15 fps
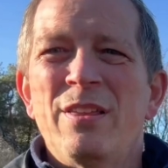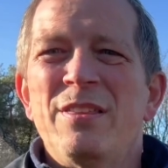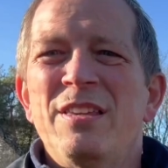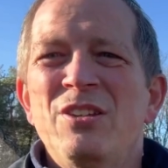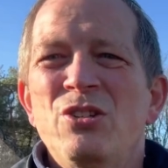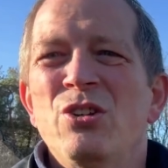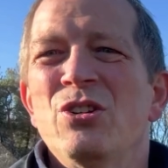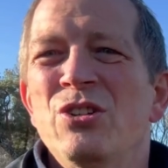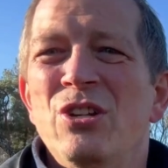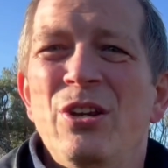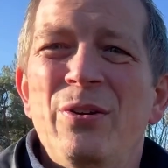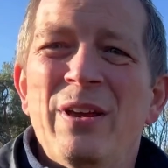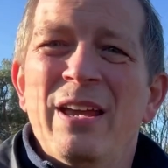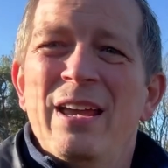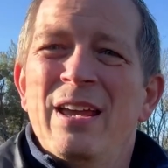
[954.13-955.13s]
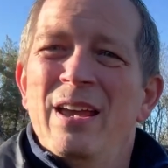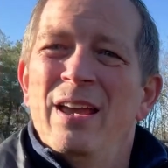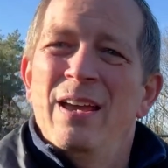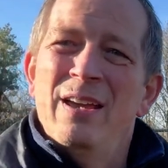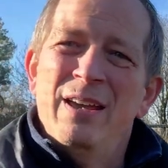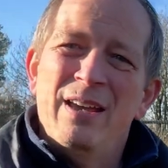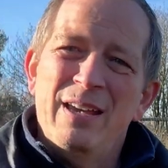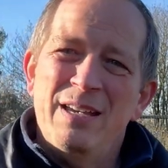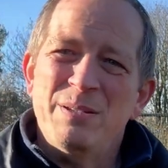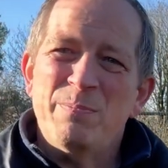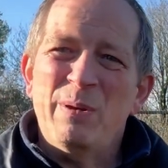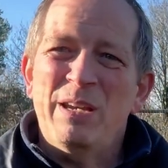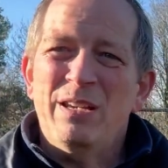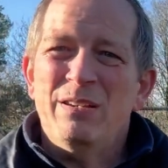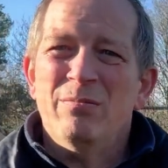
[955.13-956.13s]
other things you can do is
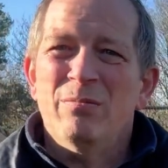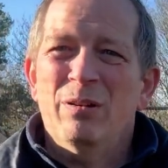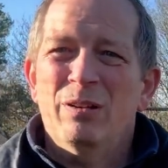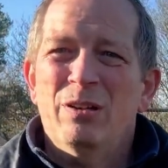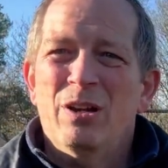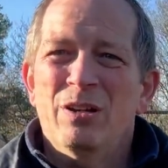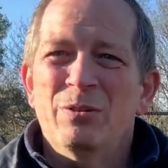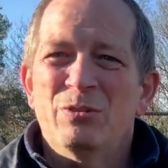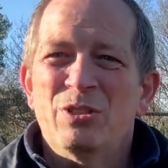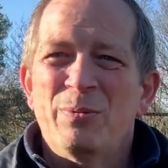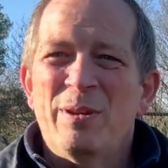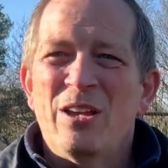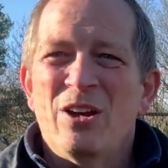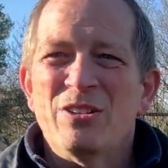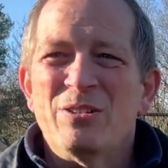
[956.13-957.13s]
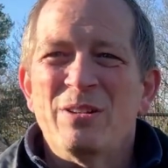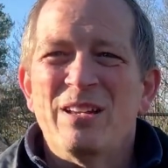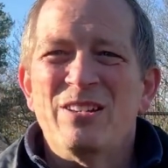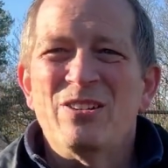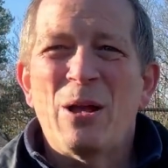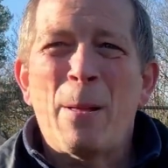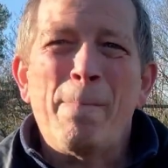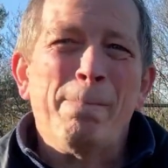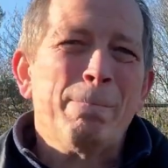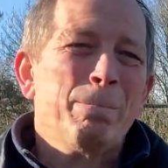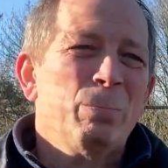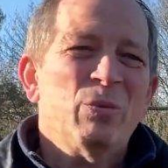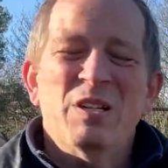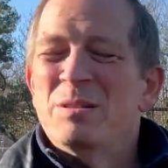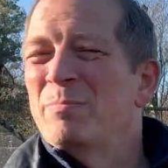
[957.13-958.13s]
be kind to nature,
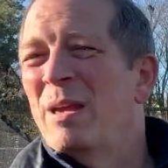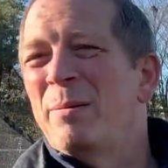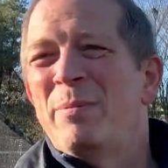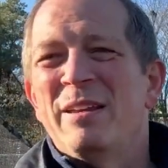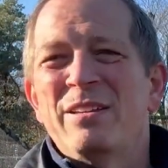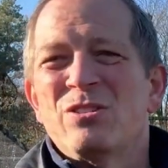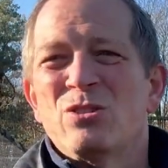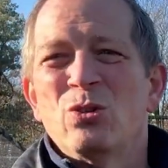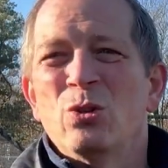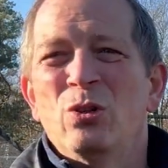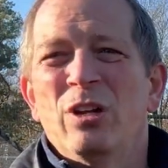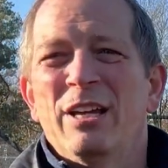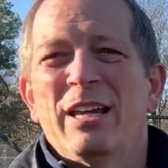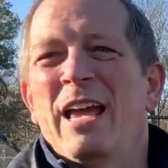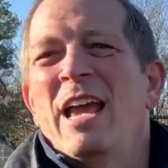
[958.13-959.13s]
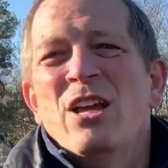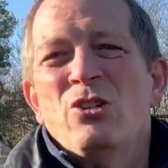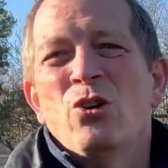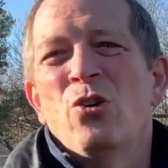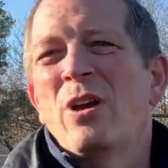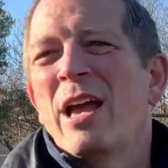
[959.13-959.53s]
is maybe install like hedgehog